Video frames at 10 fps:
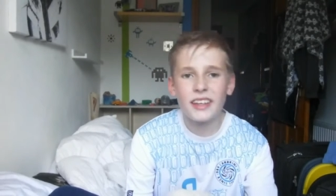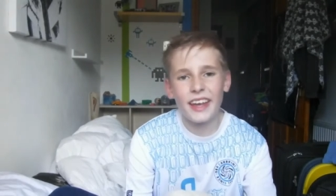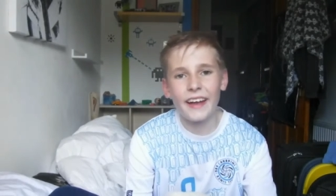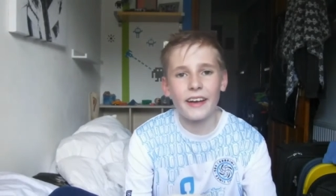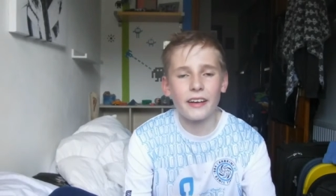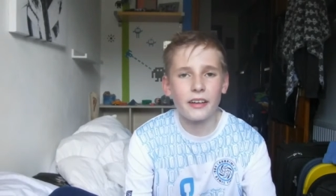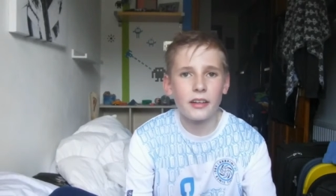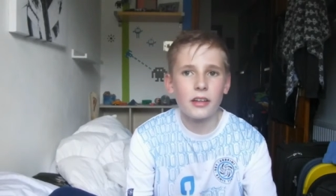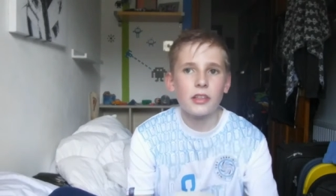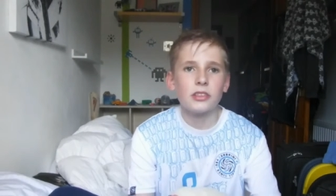Yeah.
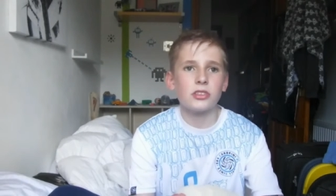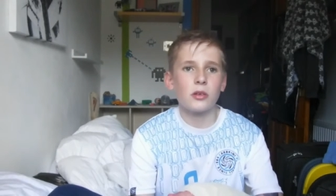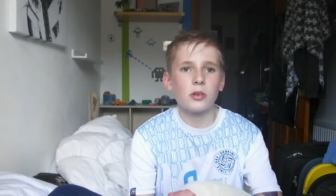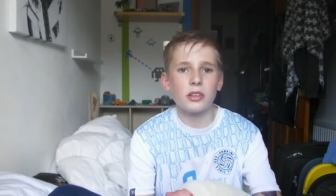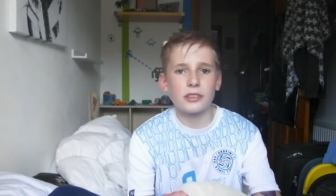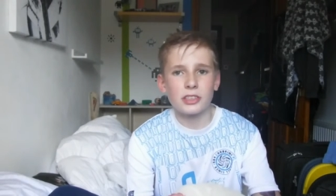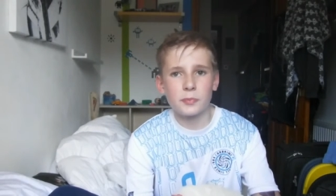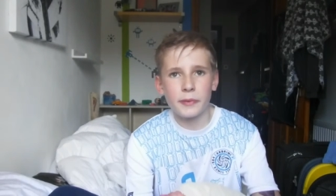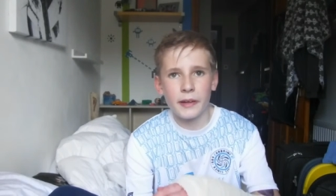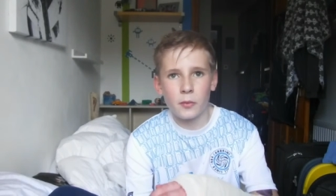So I'm going to
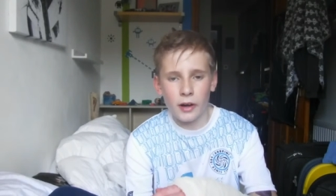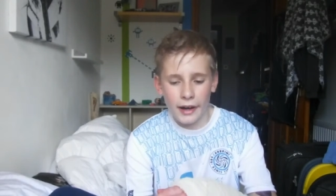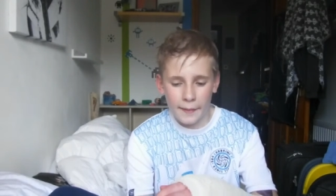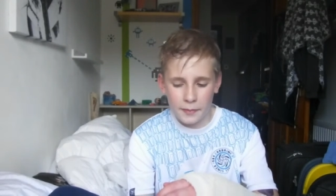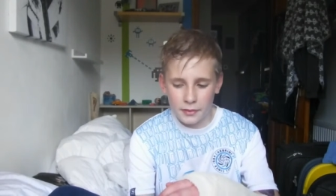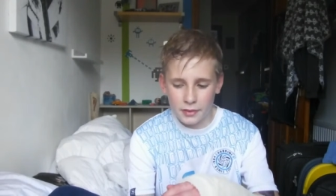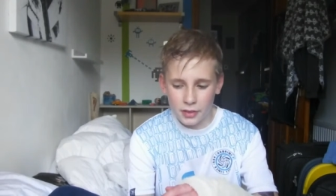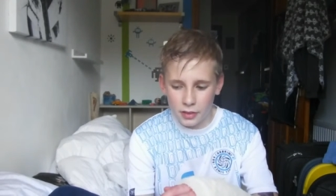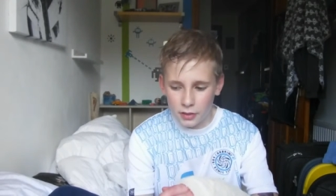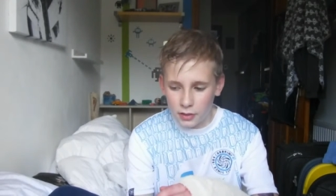explain what happened.
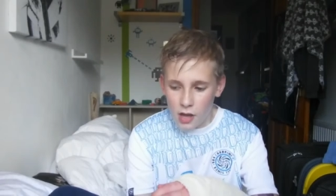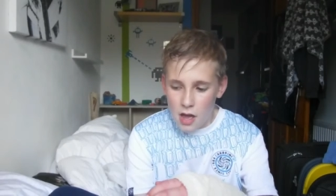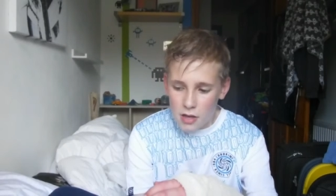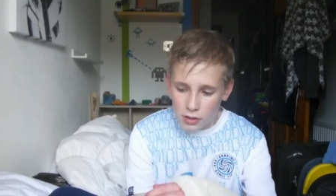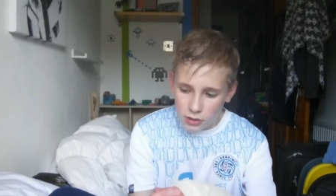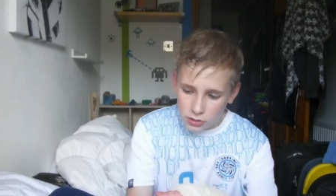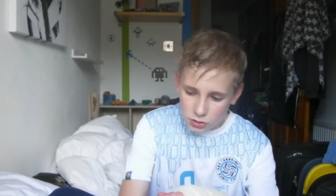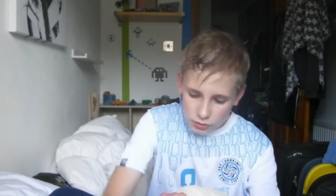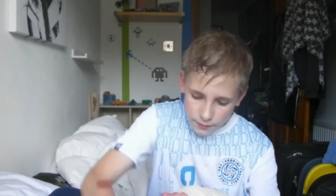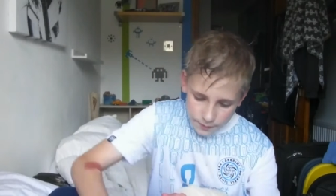
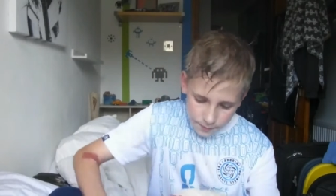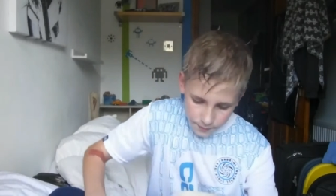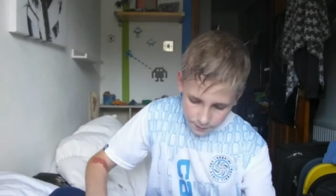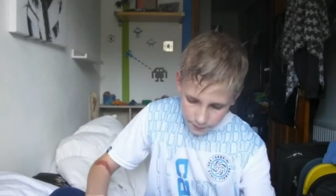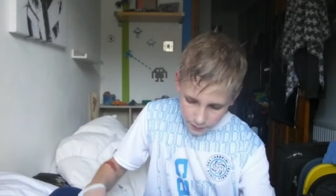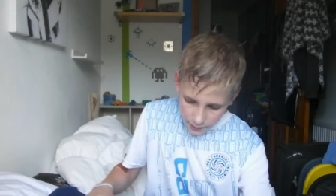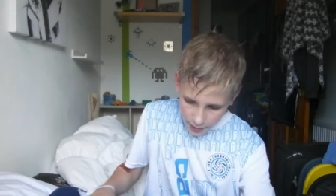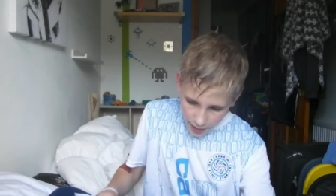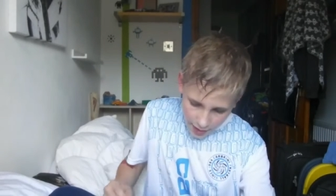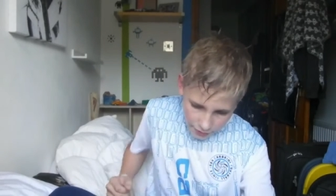So
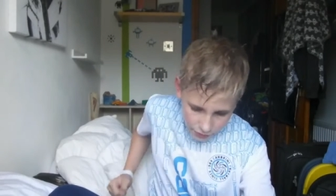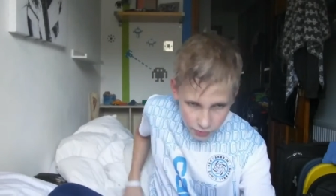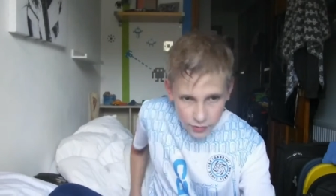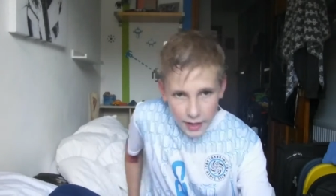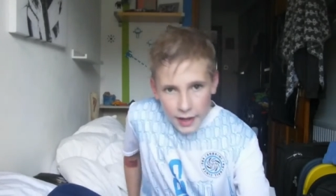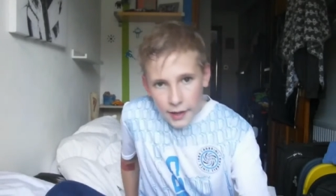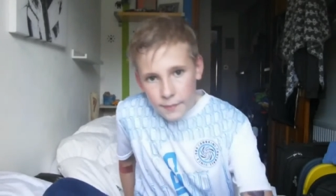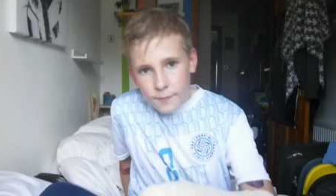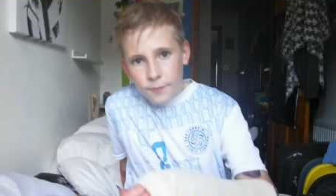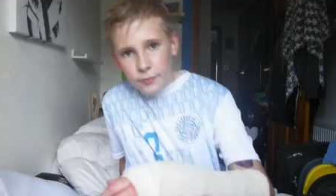after that
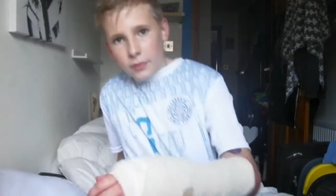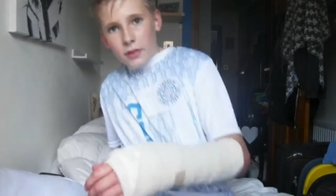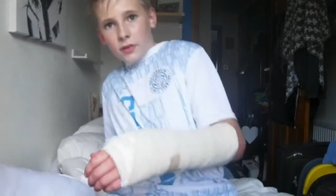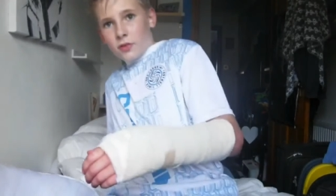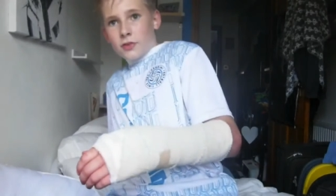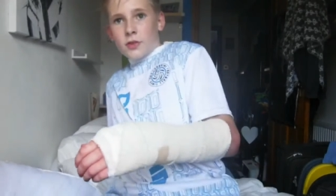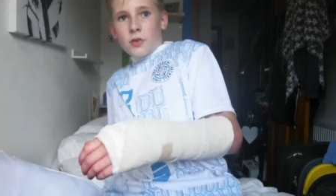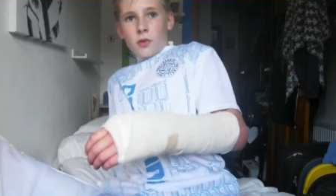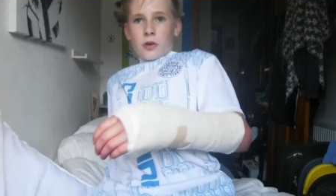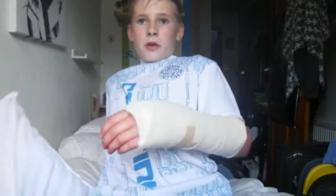
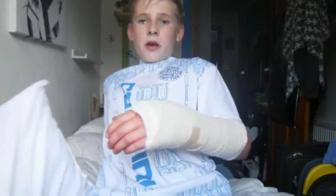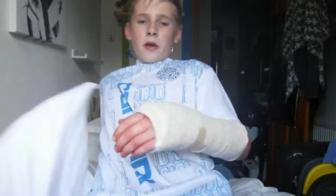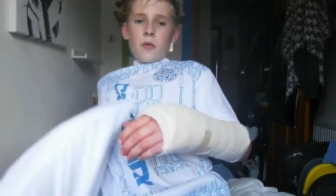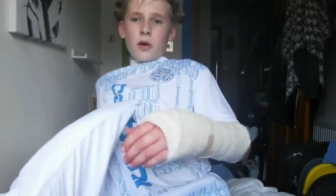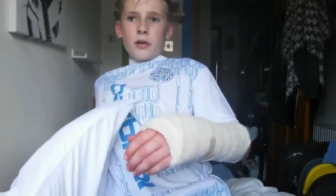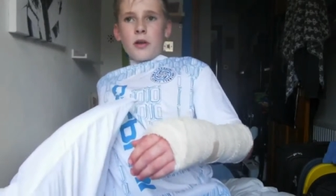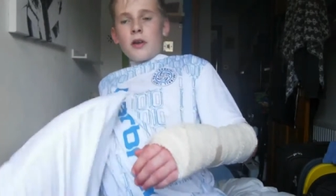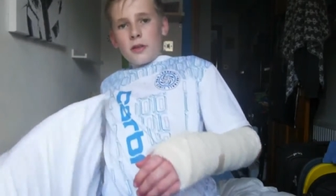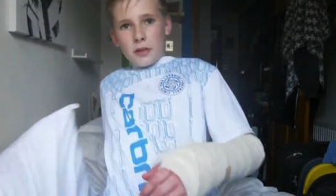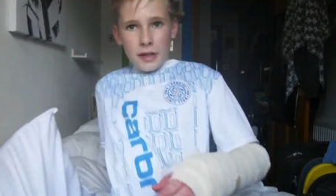scooter one,
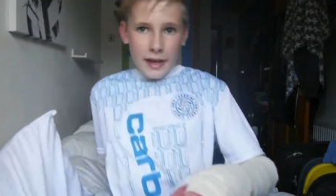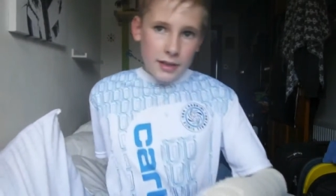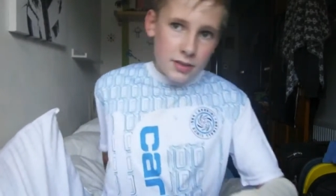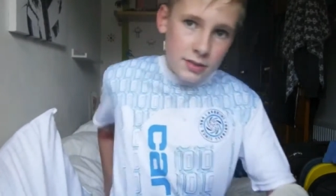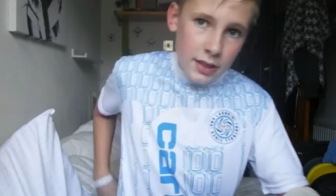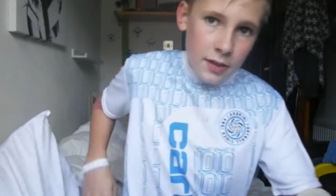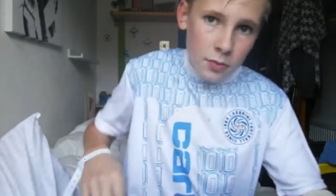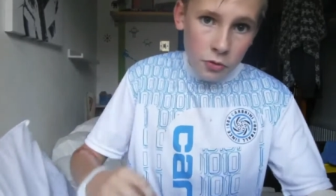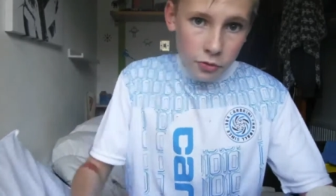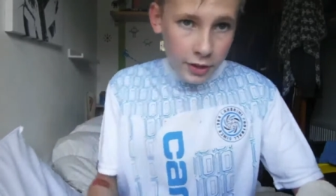the next day
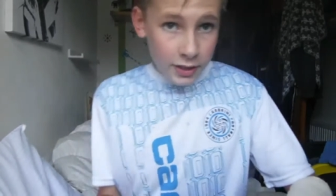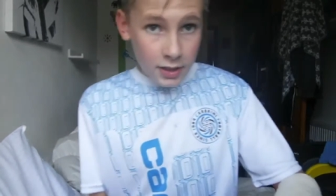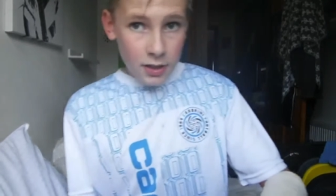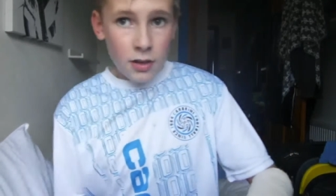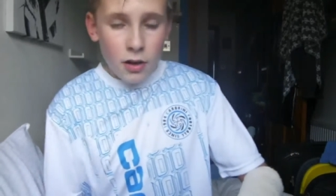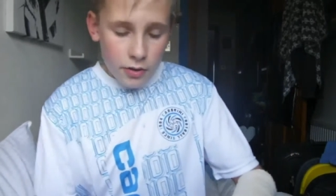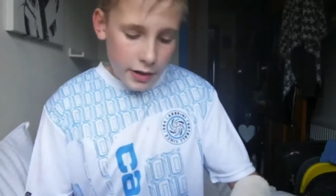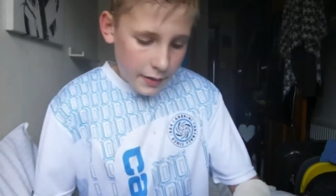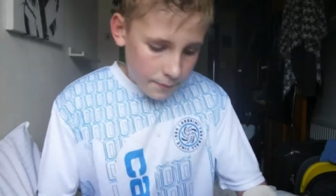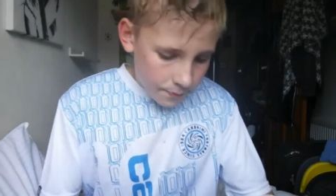was Friday,
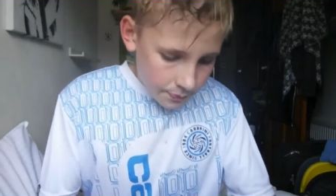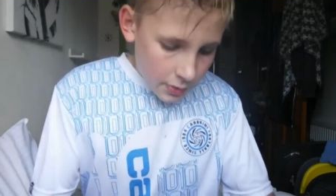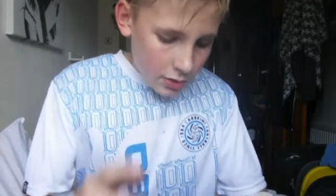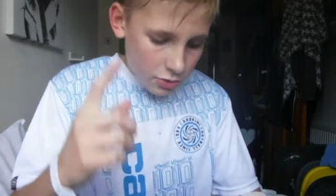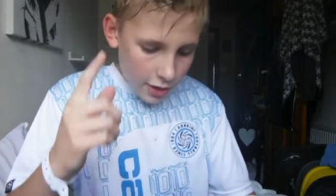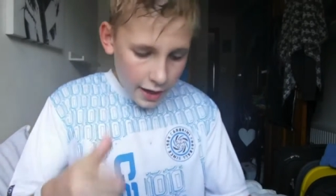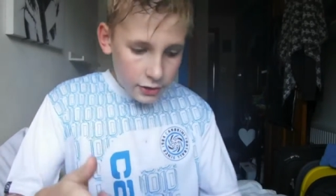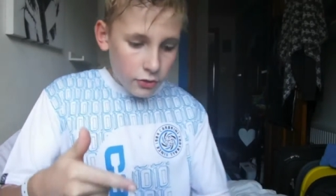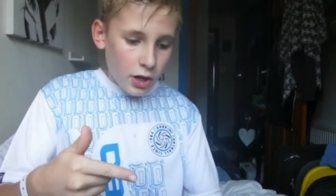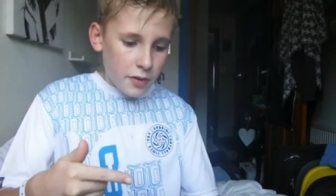right? So I
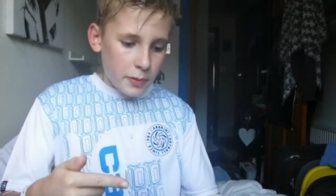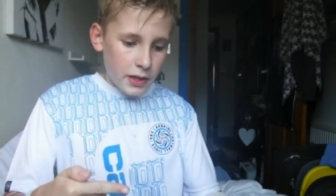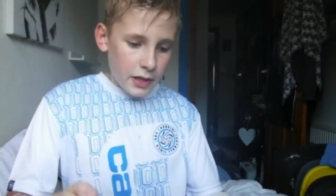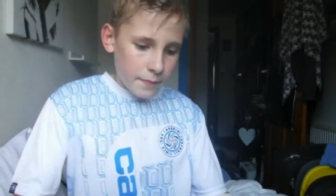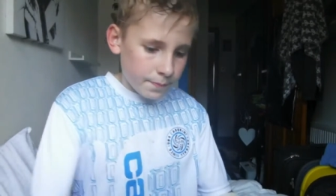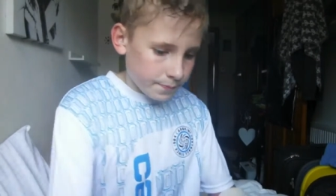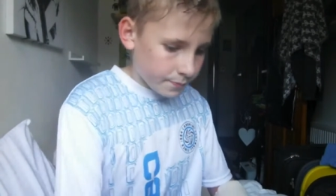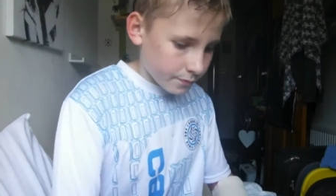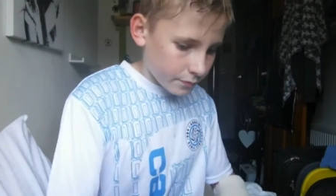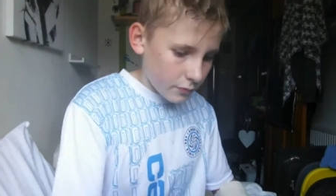had a rugby game
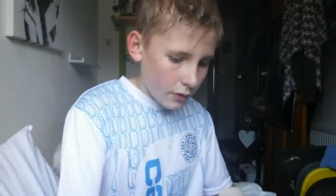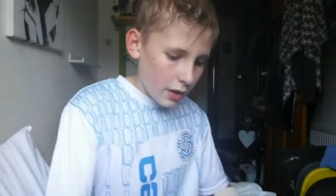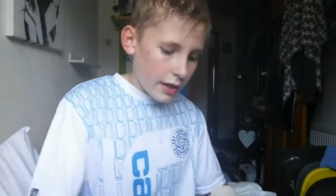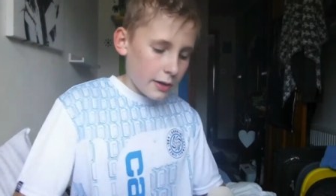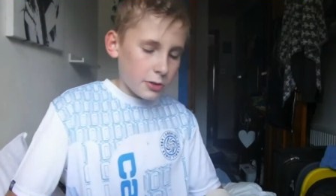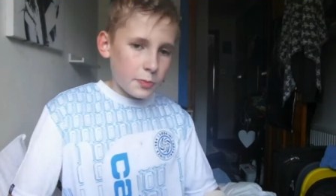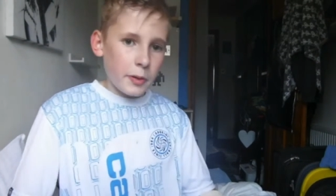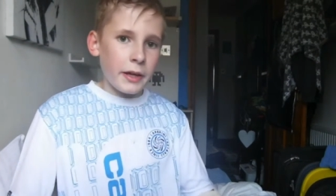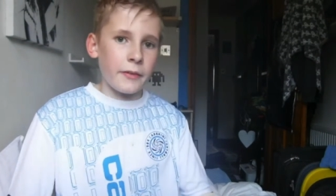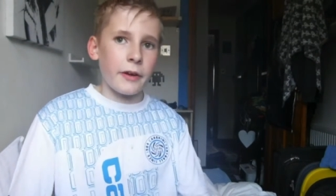and I was
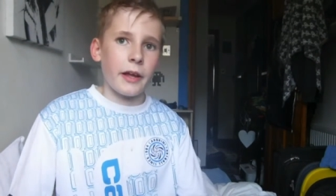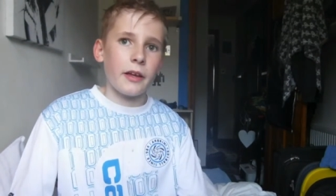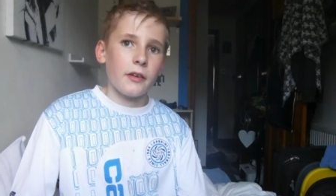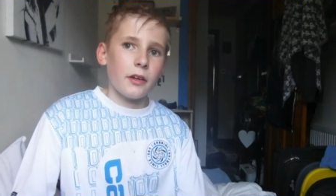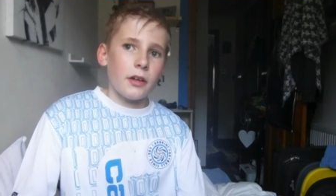playing, right?